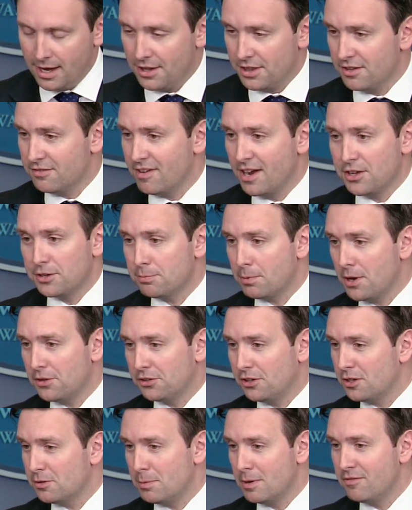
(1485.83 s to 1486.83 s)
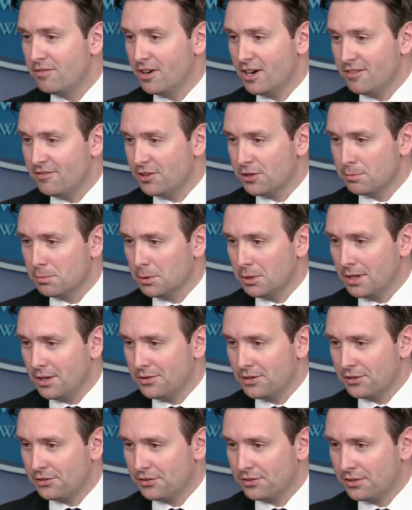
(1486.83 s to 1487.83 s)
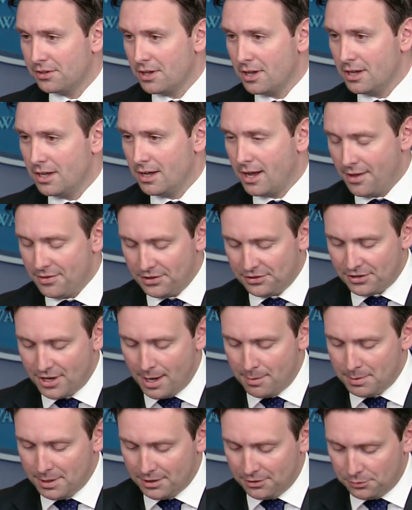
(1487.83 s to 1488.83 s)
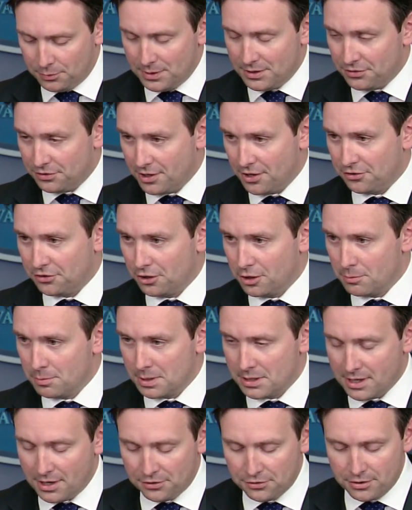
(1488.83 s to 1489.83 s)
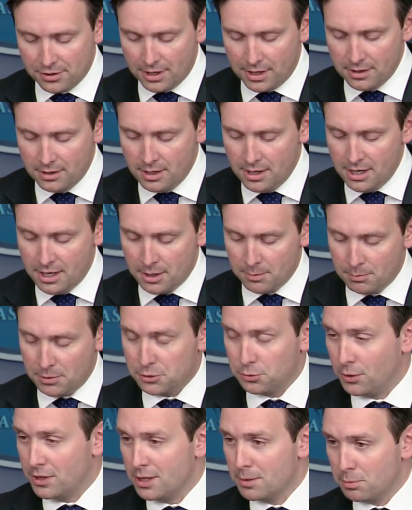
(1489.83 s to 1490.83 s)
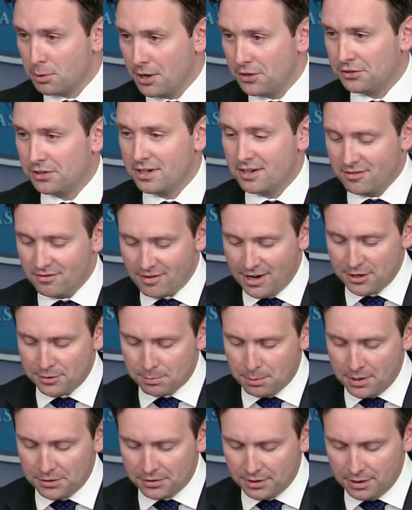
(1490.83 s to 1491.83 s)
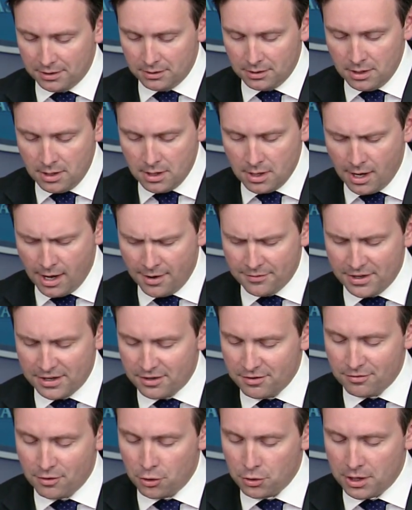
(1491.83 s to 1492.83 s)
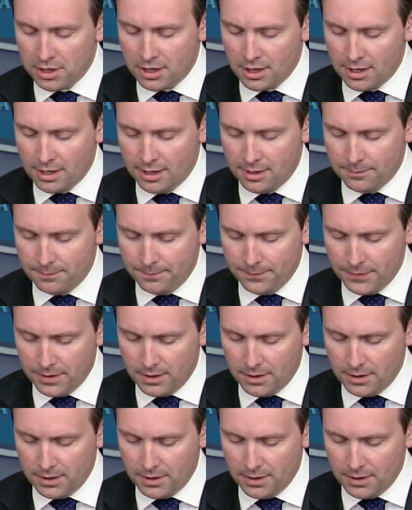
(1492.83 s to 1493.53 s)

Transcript: The vice president has been very visible on this topic, as we discussed a little bit yesterday. Between the president and vice president, they devoted their